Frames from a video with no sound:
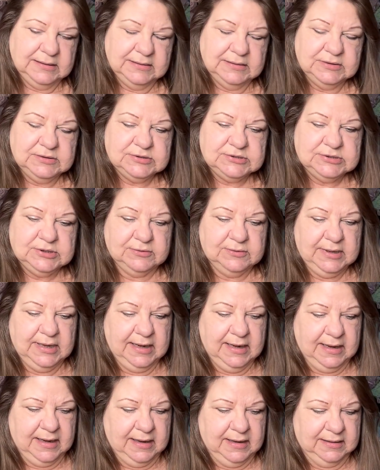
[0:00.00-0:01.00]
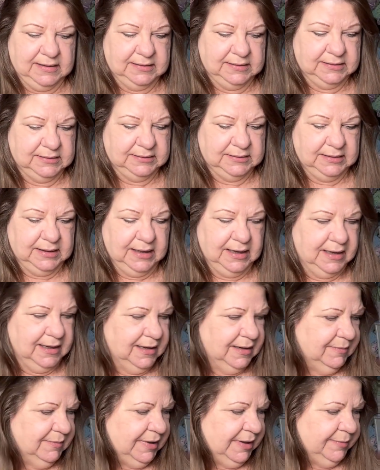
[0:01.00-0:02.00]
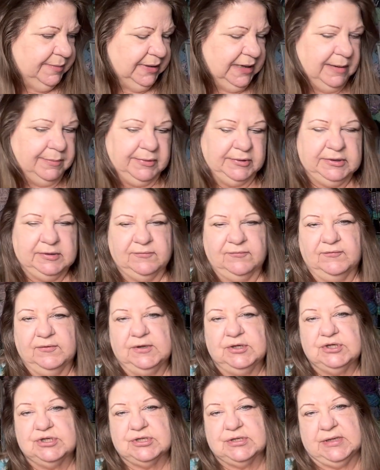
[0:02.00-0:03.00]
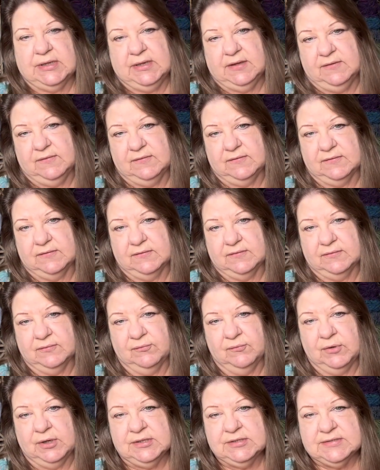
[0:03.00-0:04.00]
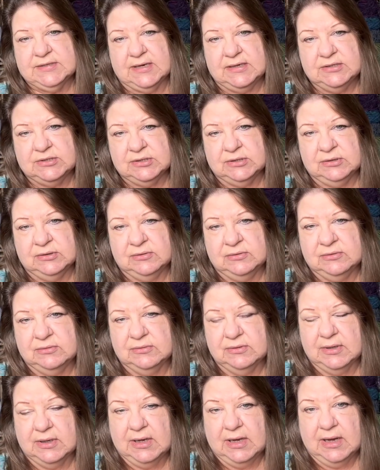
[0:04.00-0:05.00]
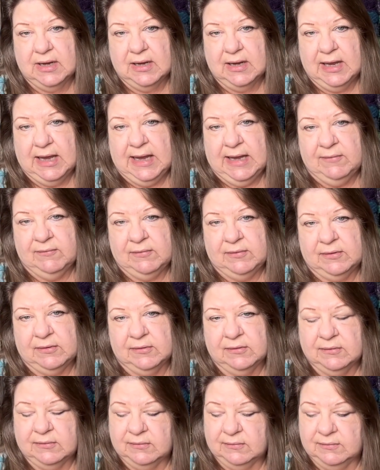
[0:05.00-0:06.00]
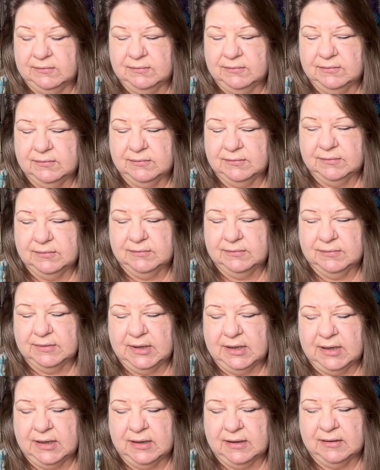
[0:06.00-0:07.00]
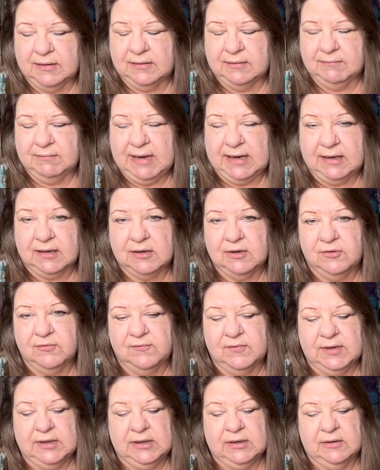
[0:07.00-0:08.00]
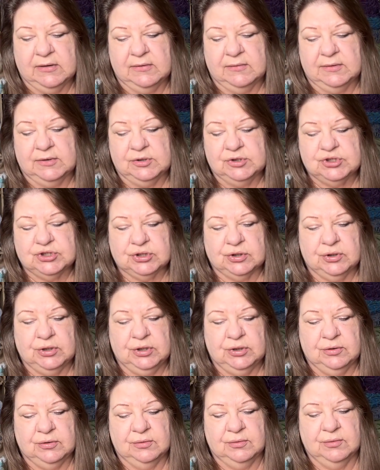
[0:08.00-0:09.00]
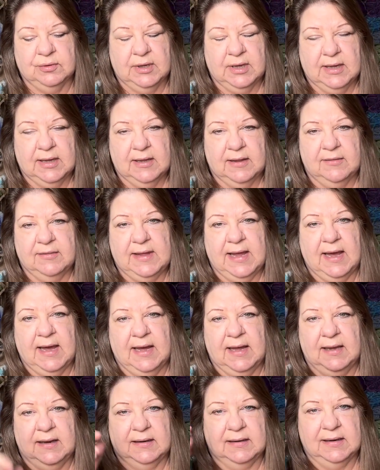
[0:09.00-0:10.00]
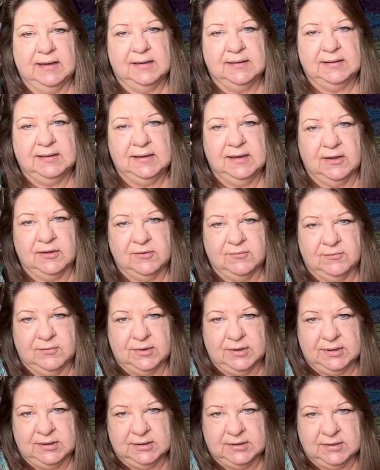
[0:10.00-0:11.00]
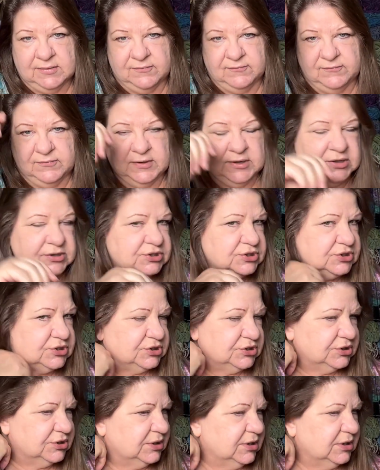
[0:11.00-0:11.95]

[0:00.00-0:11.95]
So yeah, I'll be able to finish this, and once I do, I will make another video and show you that and the other one, the fish.